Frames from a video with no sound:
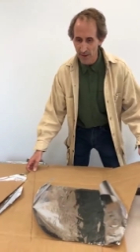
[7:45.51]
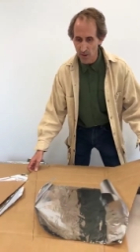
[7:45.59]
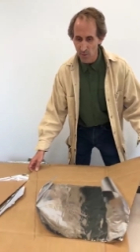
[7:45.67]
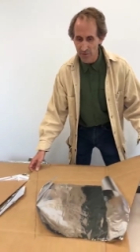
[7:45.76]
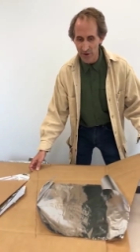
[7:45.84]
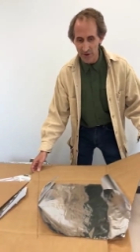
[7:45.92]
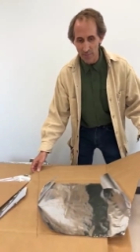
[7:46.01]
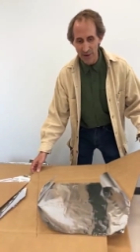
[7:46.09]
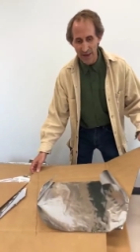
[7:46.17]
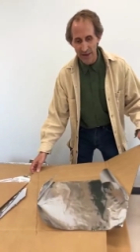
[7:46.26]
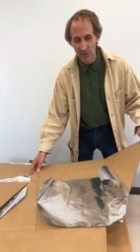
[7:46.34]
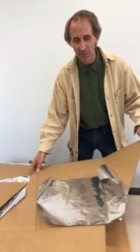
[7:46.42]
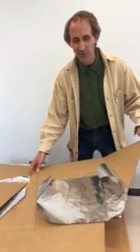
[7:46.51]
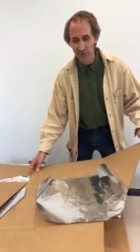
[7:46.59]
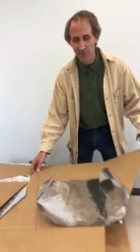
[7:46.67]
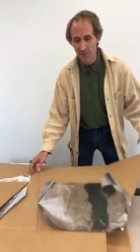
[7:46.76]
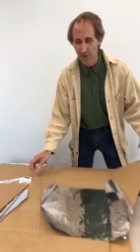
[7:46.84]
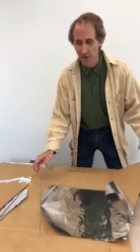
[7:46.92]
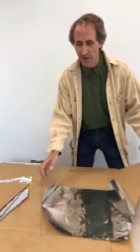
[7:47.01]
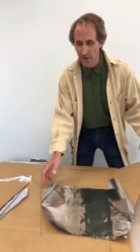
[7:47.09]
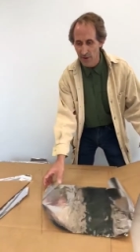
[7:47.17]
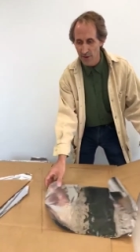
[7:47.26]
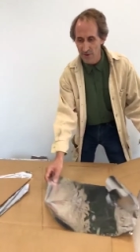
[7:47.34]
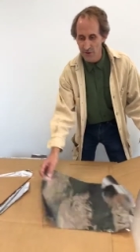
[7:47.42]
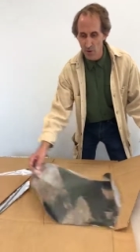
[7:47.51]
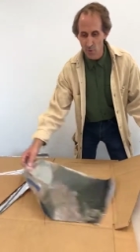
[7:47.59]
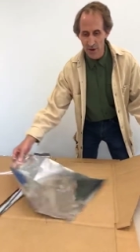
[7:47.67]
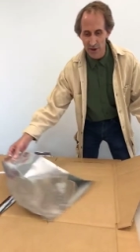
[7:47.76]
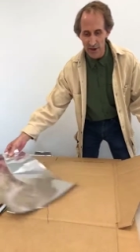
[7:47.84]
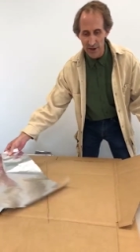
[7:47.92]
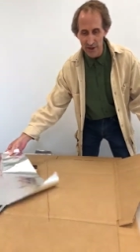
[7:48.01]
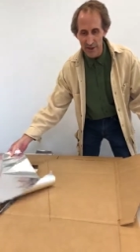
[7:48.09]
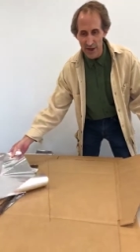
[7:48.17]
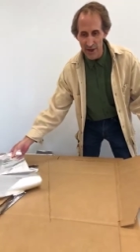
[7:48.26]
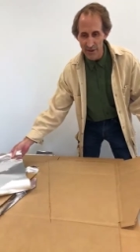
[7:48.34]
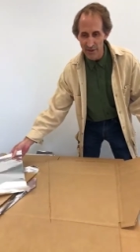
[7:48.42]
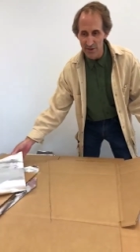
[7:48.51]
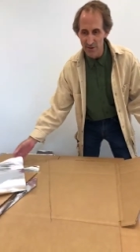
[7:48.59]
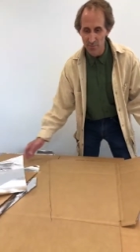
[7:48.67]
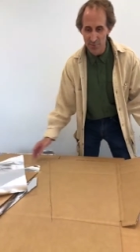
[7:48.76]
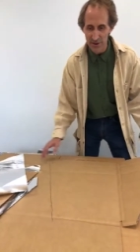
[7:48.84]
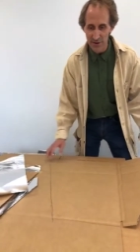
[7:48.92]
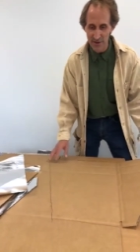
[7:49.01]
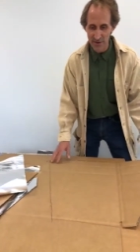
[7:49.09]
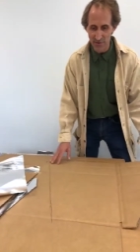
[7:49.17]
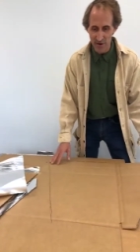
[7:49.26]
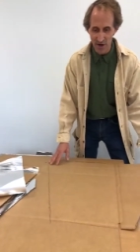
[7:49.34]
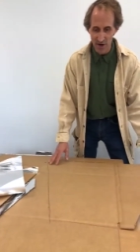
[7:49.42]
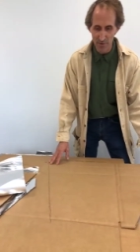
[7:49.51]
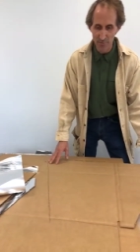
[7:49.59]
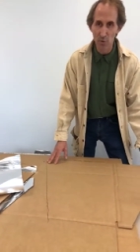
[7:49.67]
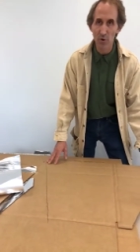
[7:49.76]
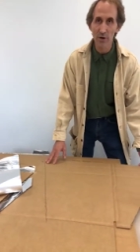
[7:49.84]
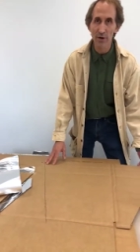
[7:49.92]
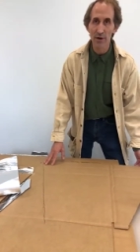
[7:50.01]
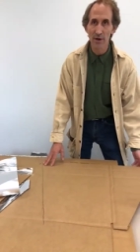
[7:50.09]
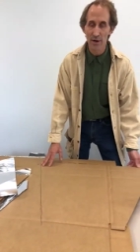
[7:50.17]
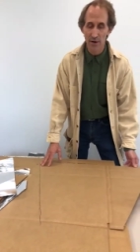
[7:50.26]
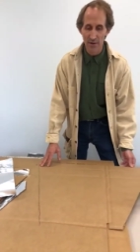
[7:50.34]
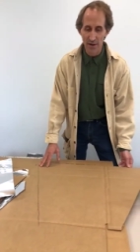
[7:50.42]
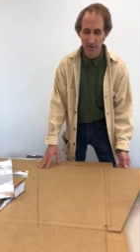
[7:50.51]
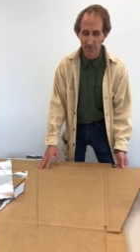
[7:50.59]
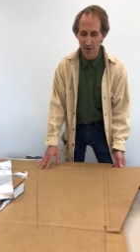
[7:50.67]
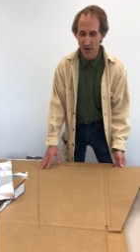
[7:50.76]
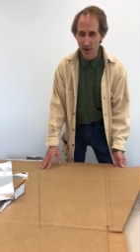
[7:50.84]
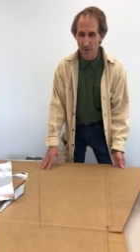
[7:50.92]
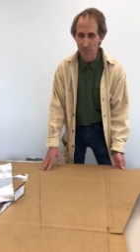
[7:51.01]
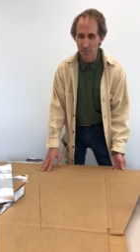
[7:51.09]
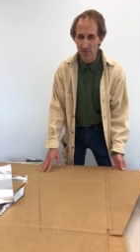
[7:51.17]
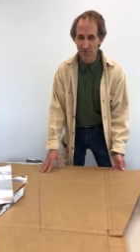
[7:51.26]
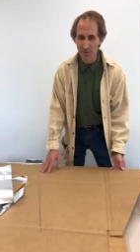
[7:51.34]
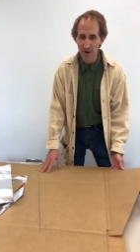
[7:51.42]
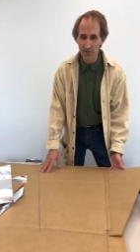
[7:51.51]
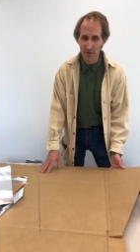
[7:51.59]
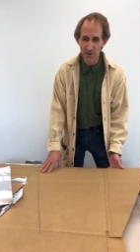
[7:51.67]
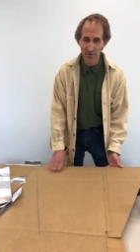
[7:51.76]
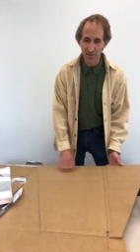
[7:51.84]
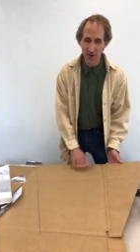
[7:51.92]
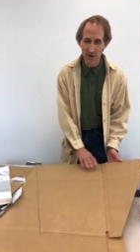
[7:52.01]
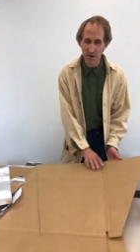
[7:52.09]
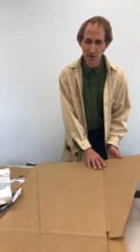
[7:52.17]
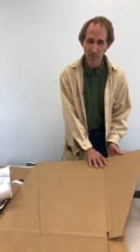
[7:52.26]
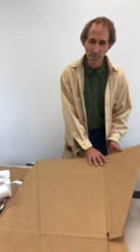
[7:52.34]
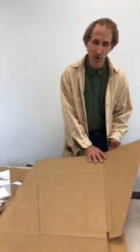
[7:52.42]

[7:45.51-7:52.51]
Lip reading: We've got the panels. So we're going to need a nice piece of cardboard that we found these shipping